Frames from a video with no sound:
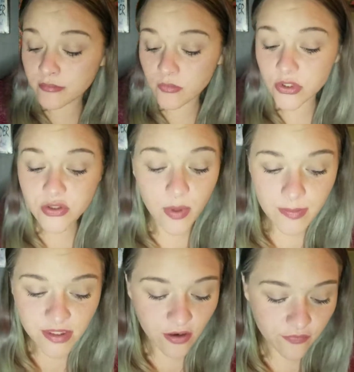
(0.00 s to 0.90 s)
which
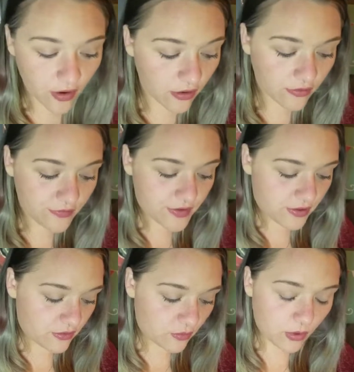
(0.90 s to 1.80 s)
wipes off all of
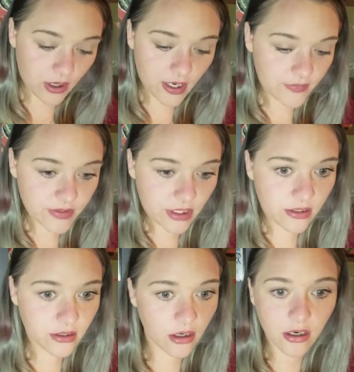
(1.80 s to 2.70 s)
the work I've
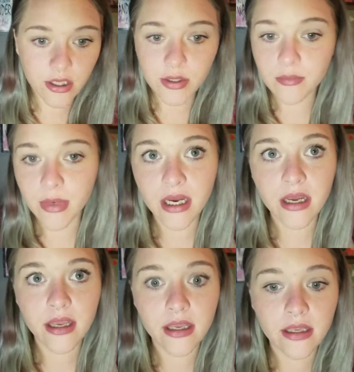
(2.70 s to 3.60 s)
done on
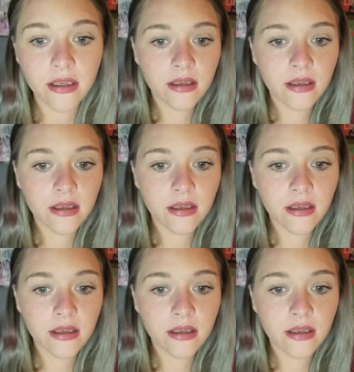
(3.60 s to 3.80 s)
my